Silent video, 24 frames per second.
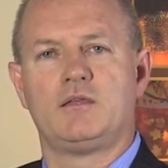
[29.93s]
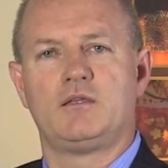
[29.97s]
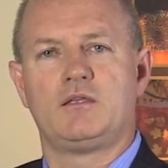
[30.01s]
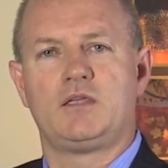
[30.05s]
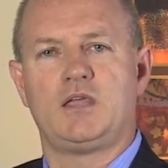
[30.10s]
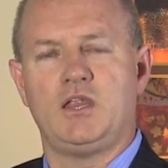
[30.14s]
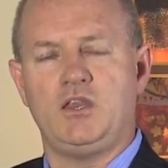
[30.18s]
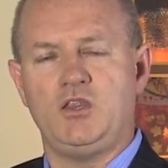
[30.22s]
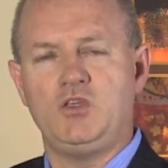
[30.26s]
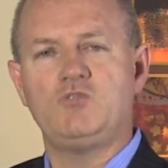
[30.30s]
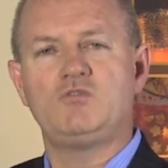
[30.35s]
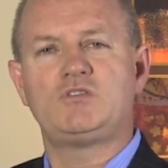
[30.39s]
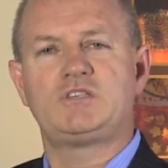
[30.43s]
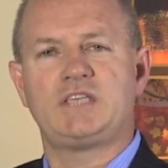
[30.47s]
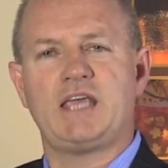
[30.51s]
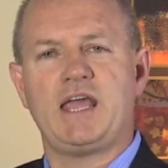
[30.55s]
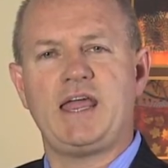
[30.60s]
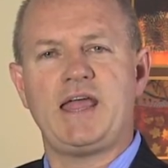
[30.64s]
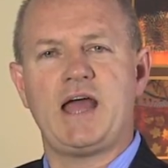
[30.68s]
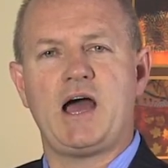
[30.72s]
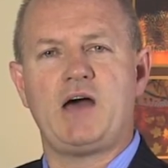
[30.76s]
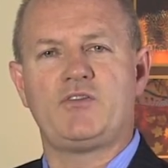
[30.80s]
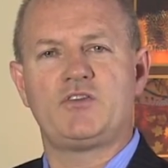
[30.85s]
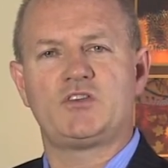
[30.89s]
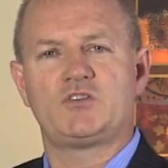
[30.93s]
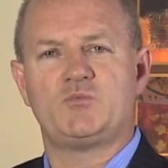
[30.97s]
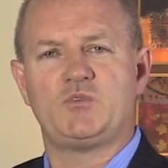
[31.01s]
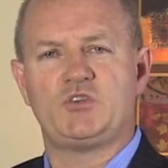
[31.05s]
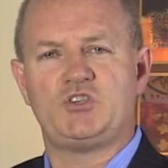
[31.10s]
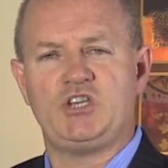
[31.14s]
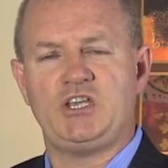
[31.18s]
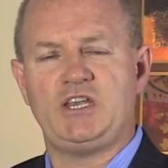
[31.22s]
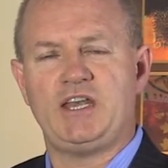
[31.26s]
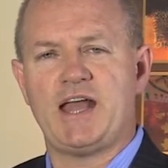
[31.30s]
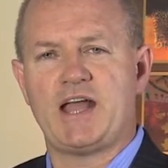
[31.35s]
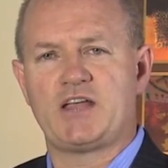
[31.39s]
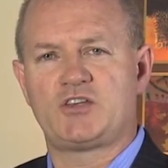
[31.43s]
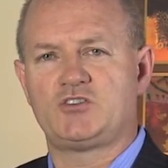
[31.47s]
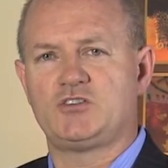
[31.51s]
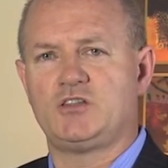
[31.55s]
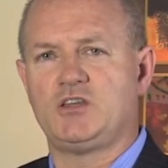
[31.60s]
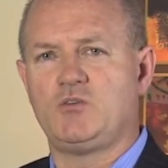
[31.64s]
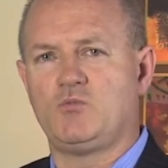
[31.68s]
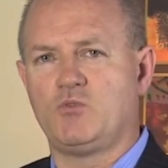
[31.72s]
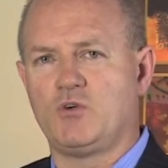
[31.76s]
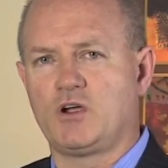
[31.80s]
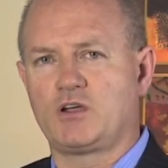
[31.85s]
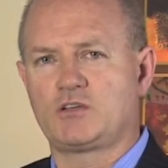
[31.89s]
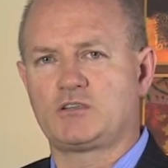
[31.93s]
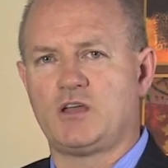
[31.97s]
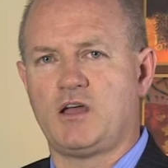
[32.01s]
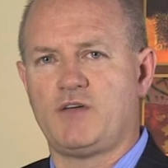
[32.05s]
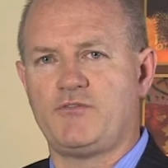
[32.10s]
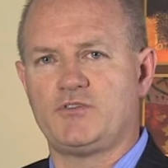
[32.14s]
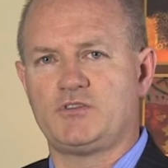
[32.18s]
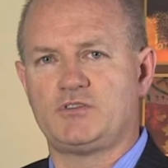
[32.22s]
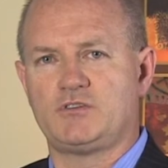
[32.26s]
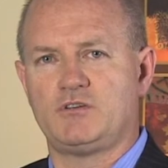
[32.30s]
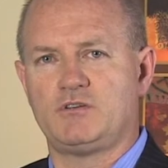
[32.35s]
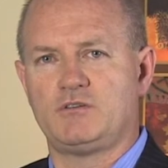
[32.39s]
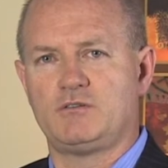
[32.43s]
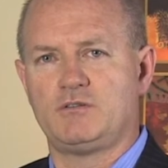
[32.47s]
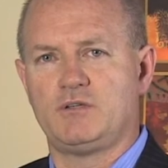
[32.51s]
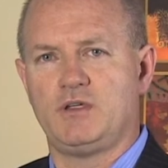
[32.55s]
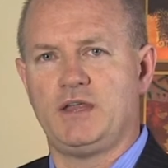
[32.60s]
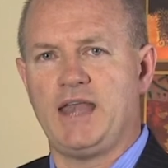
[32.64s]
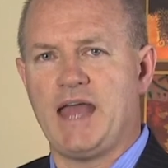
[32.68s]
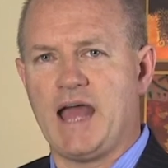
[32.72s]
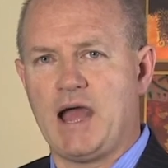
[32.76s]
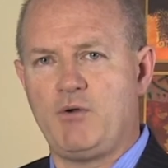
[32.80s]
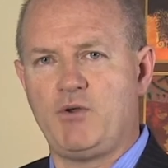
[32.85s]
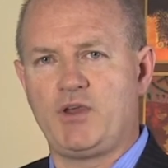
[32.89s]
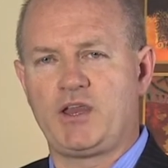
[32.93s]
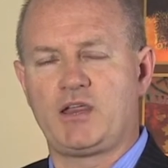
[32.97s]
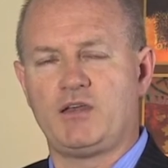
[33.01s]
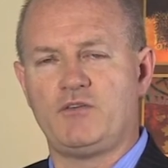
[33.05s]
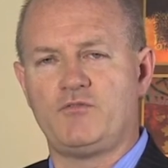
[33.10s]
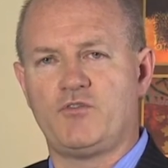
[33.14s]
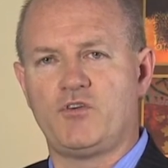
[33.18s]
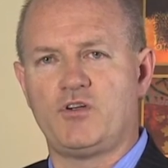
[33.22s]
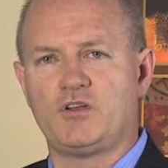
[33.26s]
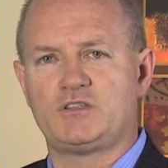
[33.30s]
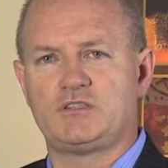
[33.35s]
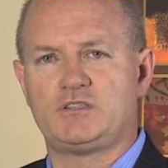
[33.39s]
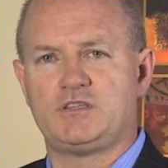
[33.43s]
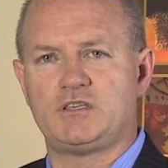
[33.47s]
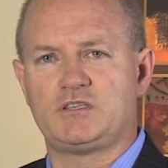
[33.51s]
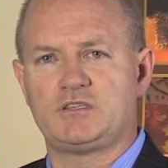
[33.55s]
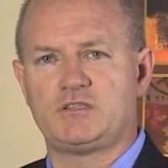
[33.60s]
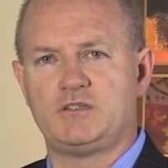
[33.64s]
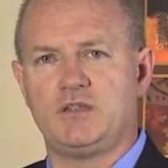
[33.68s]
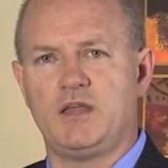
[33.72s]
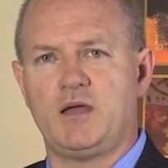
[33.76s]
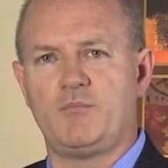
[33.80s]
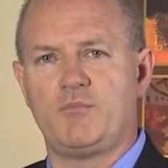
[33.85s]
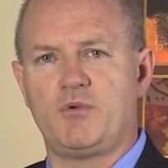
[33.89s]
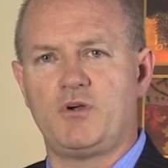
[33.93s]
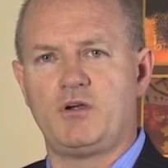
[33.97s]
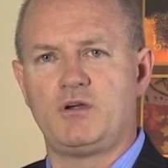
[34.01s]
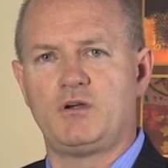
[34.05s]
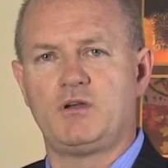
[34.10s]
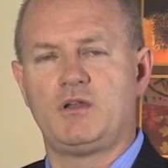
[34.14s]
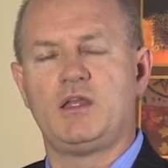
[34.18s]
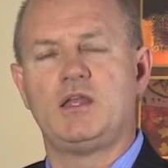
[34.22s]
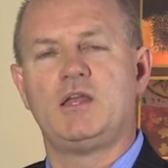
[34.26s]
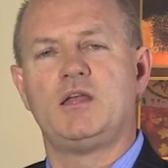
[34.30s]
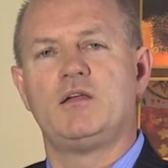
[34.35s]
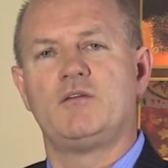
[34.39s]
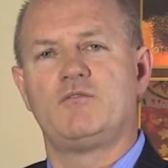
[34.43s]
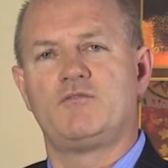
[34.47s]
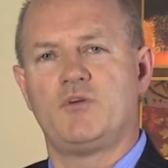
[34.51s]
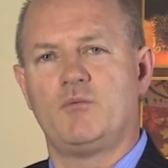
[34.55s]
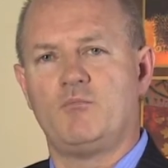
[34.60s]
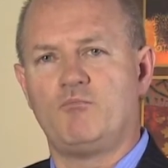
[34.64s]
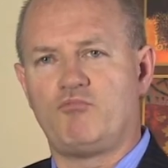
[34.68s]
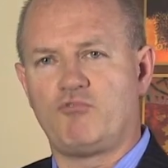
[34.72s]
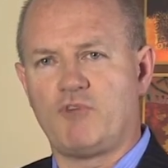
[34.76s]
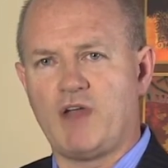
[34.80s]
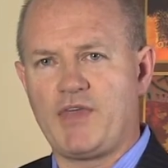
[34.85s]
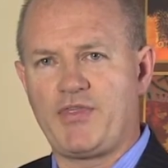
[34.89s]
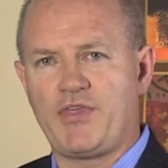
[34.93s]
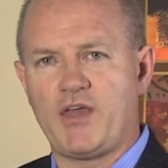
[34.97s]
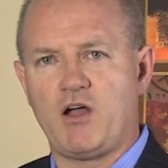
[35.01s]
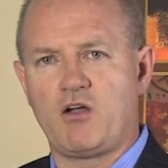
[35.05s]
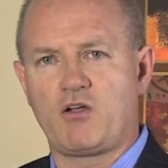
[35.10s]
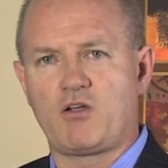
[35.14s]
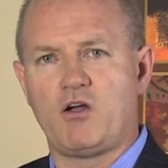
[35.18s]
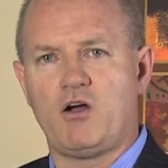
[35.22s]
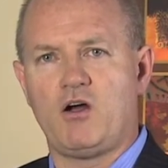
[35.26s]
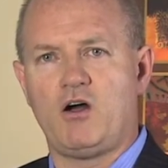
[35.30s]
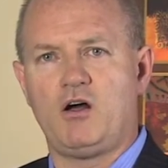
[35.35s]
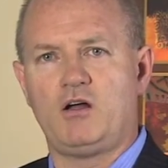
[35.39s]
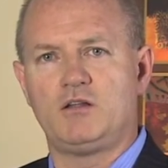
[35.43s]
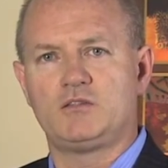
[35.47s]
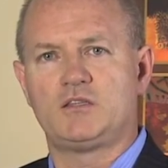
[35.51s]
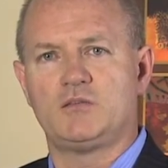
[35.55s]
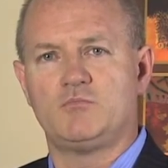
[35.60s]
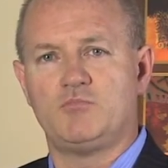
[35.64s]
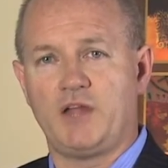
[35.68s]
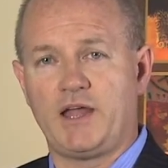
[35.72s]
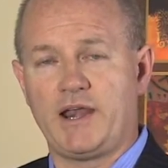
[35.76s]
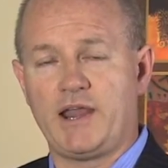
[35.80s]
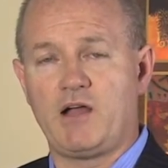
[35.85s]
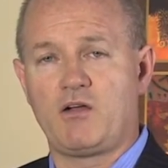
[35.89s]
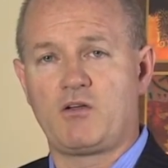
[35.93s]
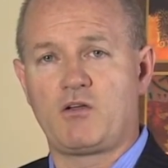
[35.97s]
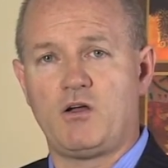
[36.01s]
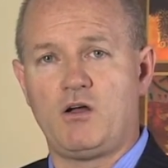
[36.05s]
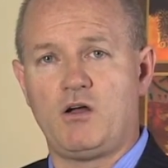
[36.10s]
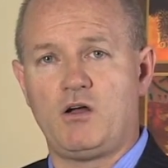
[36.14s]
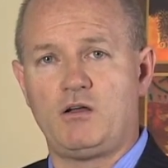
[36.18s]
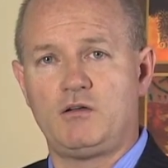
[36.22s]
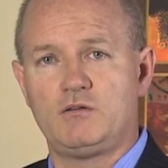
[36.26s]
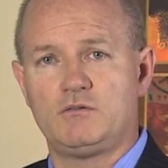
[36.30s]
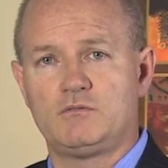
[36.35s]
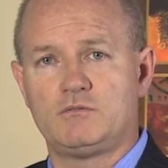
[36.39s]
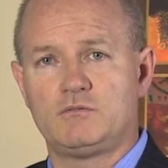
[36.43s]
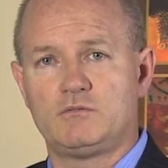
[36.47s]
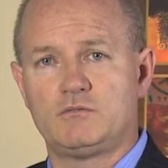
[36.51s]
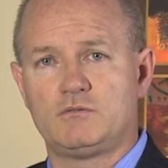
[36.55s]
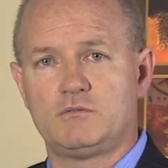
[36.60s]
Can you say how this machine actually works, officer, and how it converts this number from breath alcohol to blood alcohol?